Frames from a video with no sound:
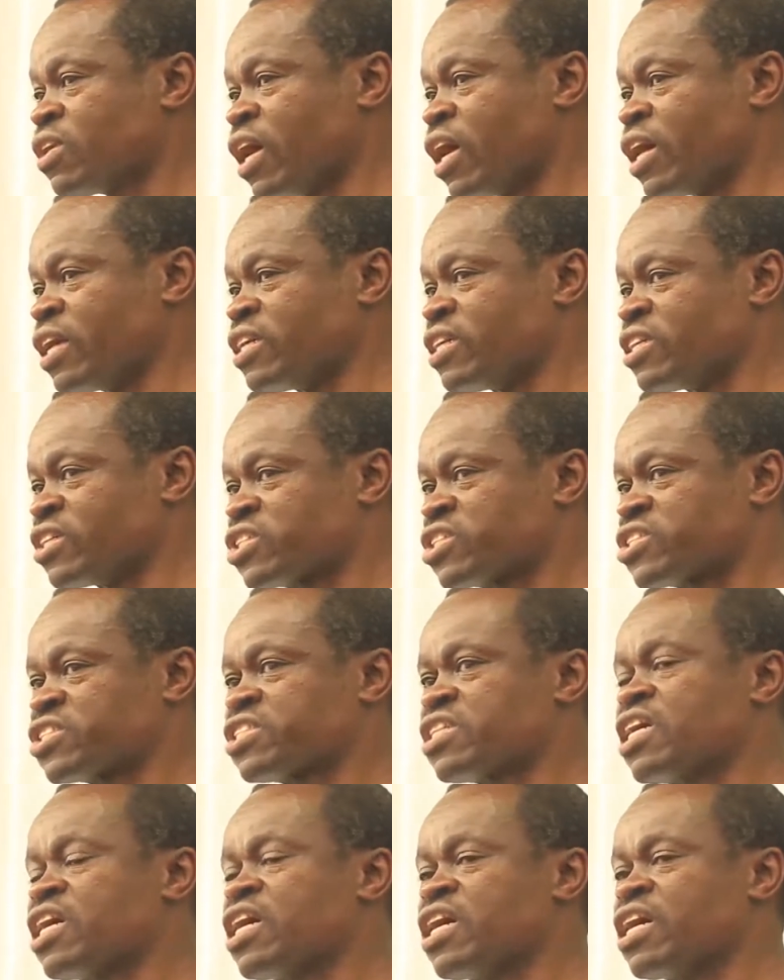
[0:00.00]
And it's
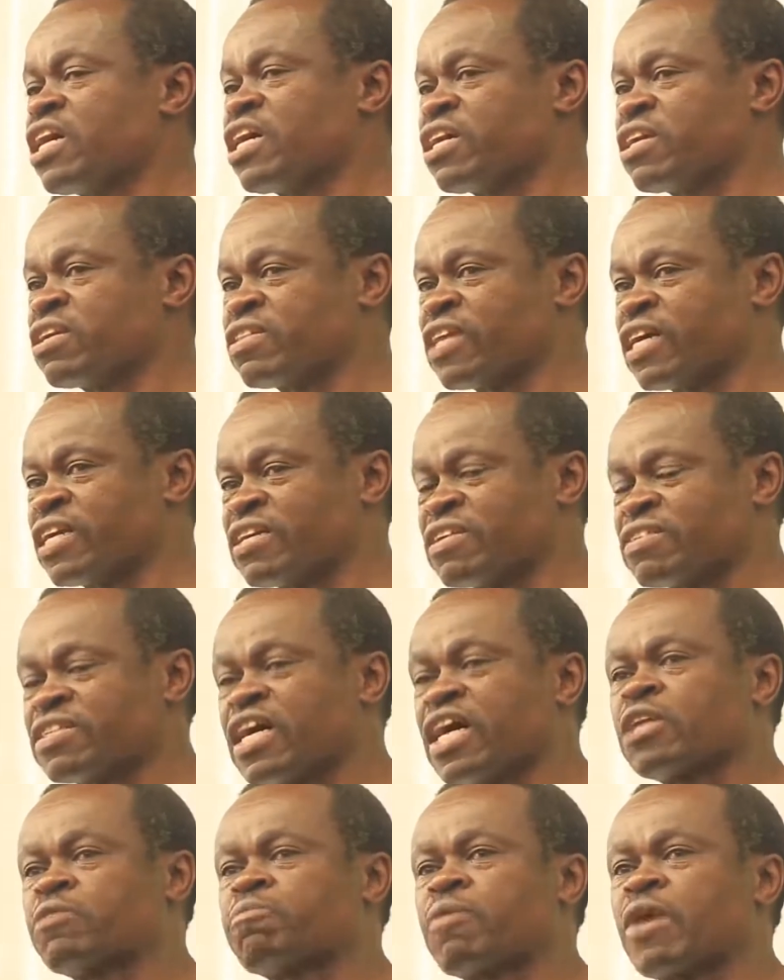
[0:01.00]
sad that in
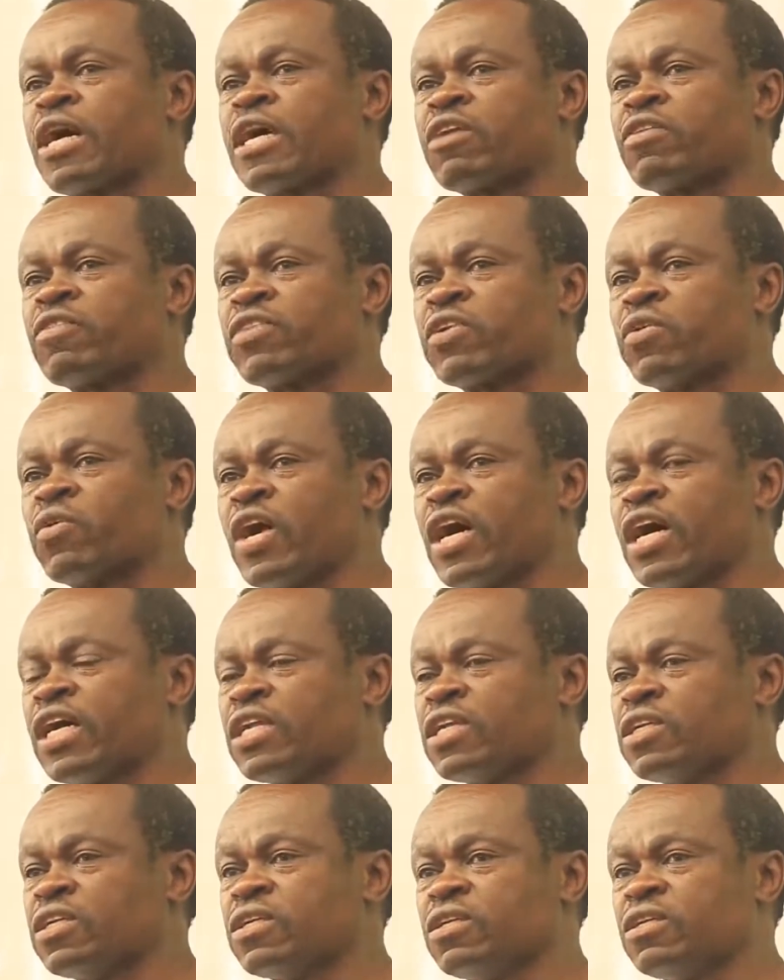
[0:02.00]
that part of the
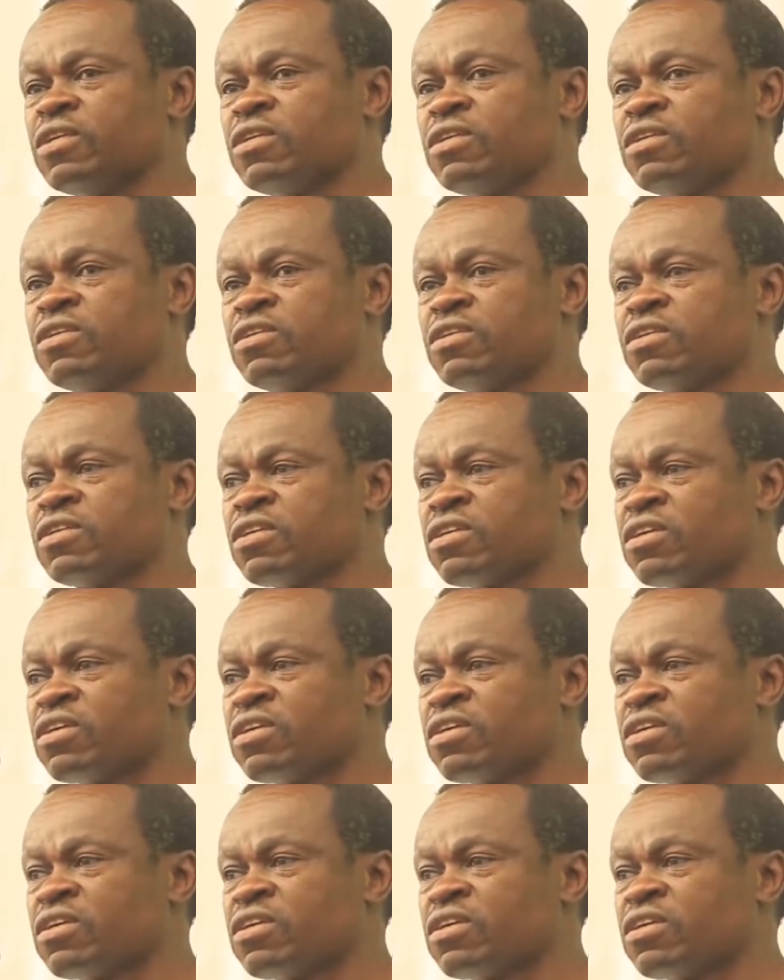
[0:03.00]
world,